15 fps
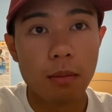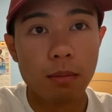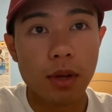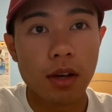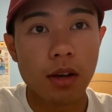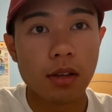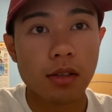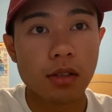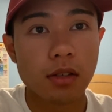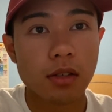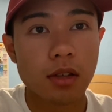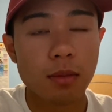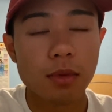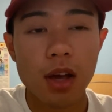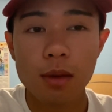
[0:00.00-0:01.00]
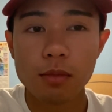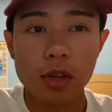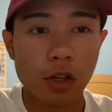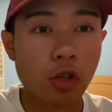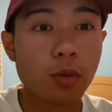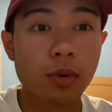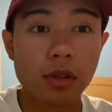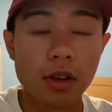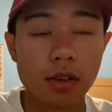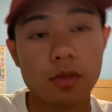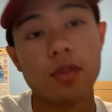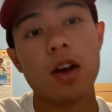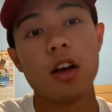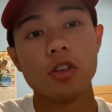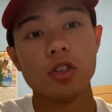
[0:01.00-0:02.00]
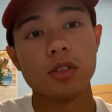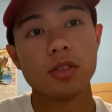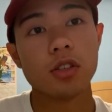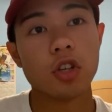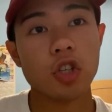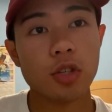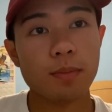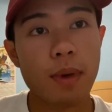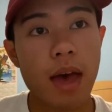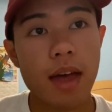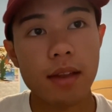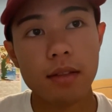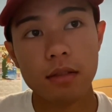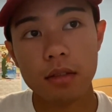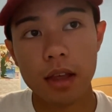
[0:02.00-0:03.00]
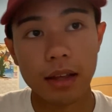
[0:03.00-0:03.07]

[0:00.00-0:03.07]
because sometimes like super selective colleges such as Penn,